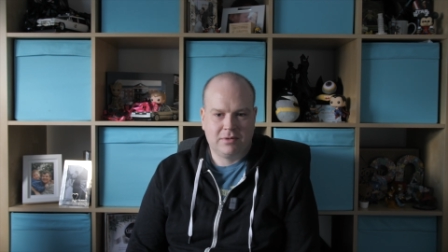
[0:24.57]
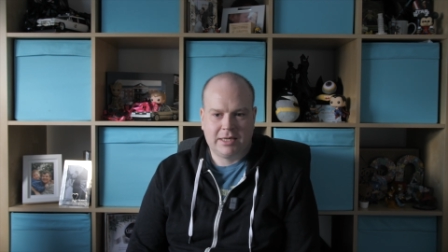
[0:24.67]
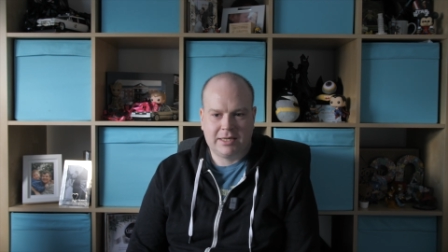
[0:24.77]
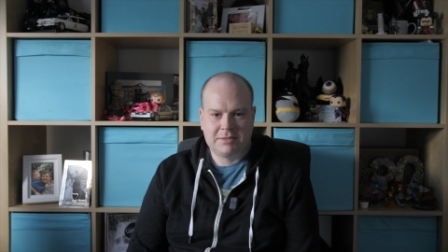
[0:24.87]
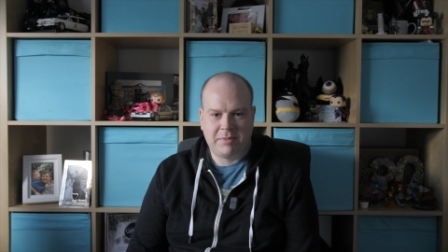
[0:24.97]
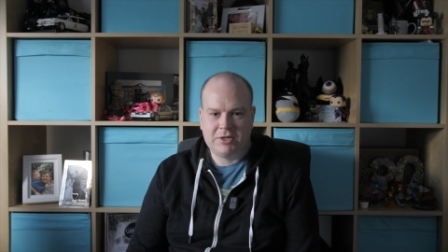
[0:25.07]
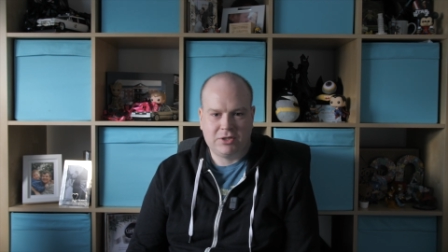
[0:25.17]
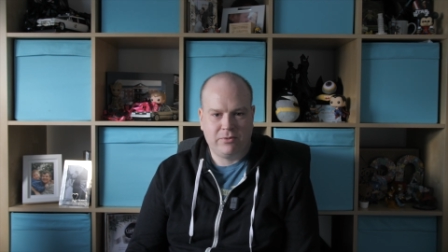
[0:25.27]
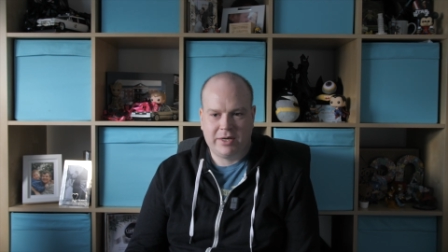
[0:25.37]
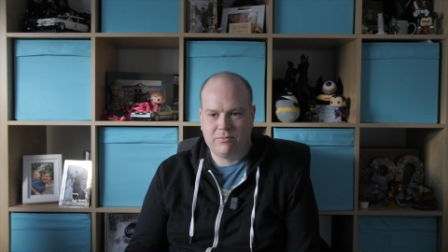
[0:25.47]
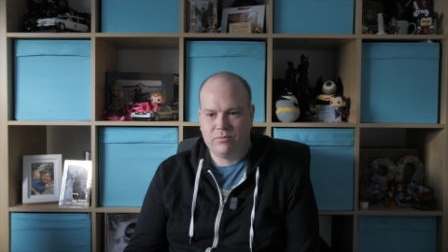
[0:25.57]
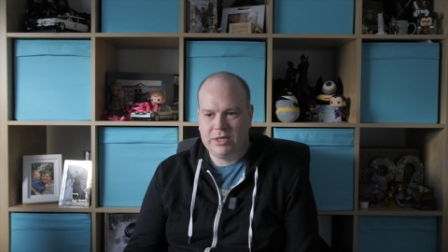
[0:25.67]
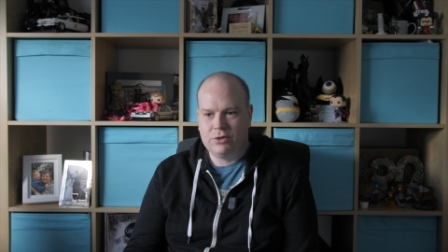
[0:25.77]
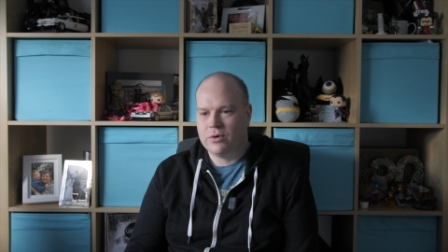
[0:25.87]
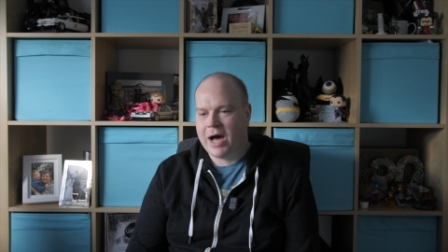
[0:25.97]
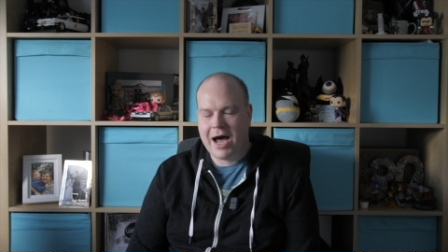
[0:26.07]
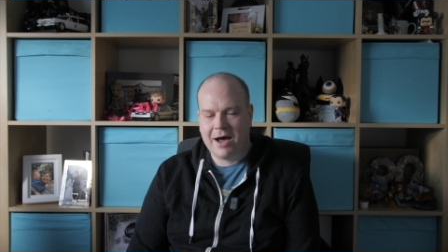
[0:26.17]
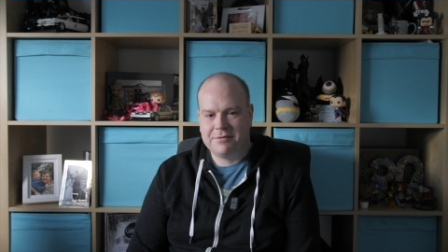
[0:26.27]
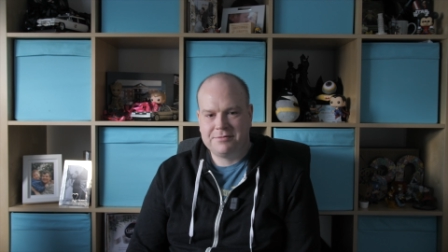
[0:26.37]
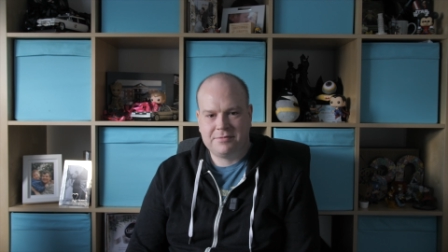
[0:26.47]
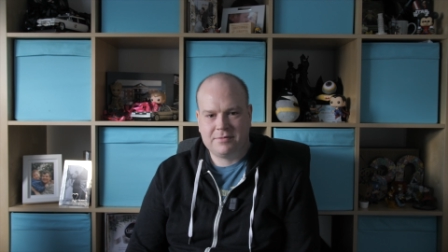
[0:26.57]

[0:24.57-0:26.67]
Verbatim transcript: like especially when we don't have